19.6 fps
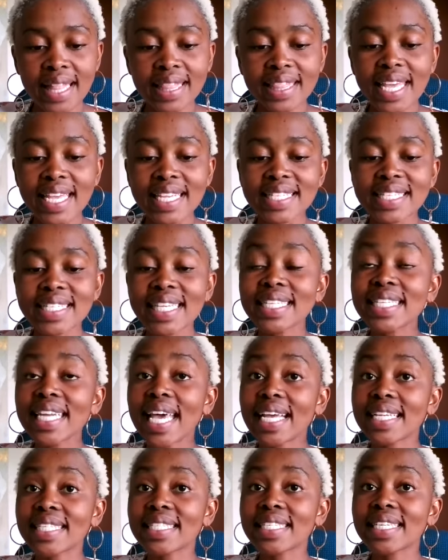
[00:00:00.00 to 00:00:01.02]
They sit
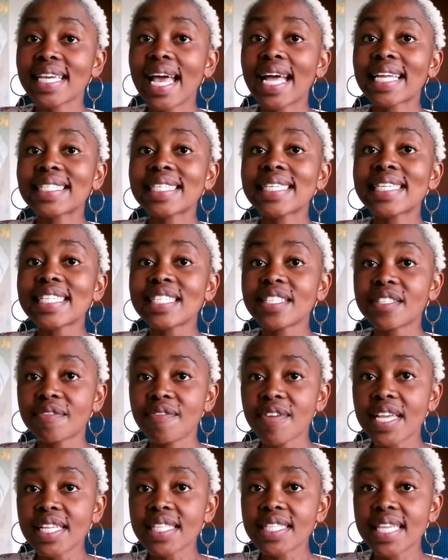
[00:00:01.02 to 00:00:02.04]
at his
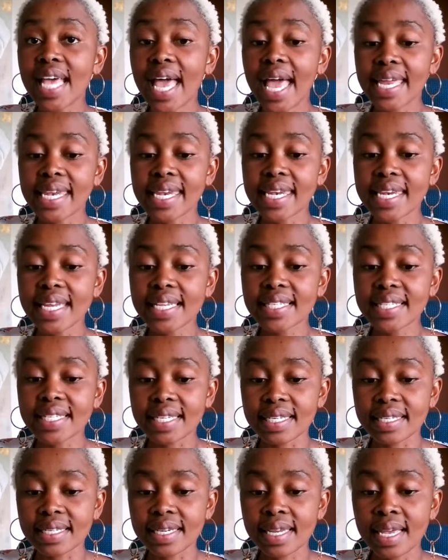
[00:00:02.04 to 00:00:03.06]
feet and
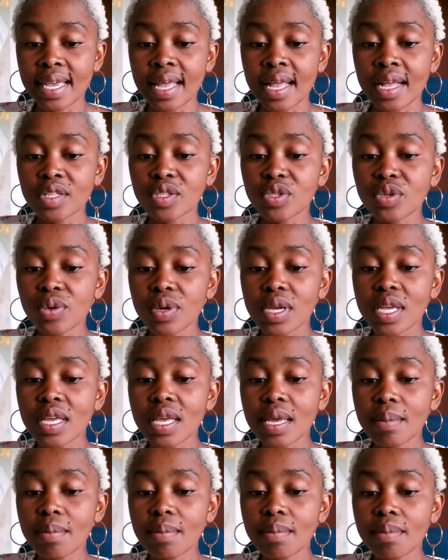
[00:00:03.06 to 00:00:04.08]
listen to
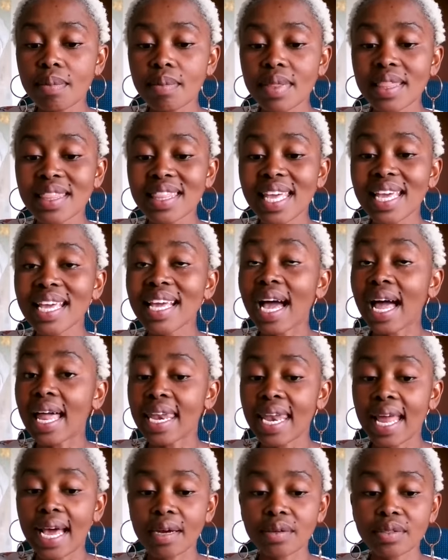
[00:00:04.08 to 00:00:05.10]
him think
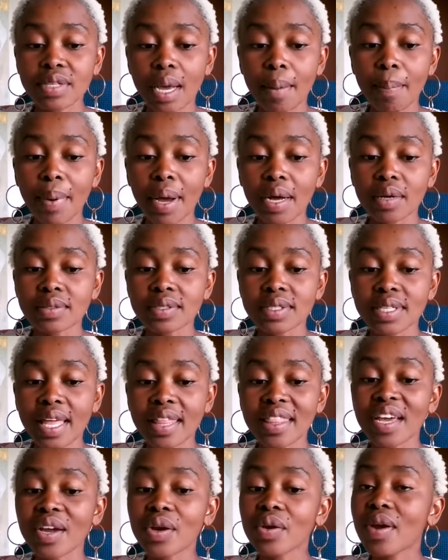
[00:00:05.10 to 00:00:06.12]
aloud about
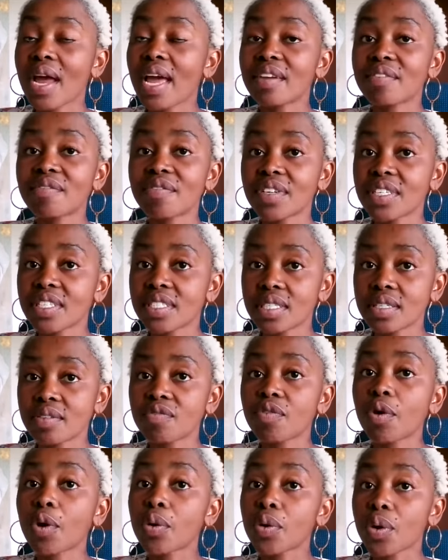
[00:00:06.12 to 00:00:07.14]
the grand vision
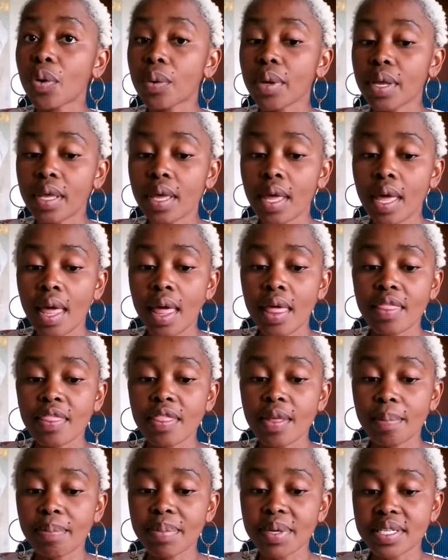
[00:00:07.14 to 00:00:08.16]
for growing
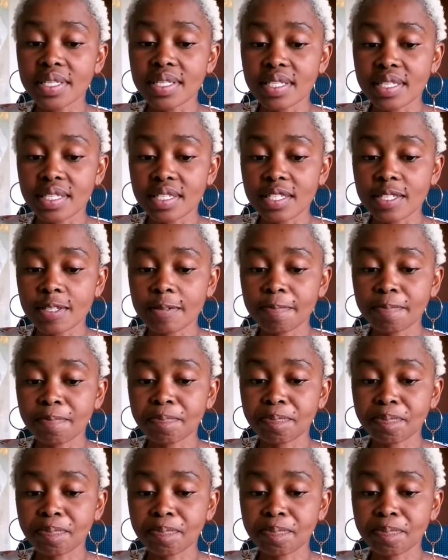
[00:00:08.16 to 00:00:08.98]
the business.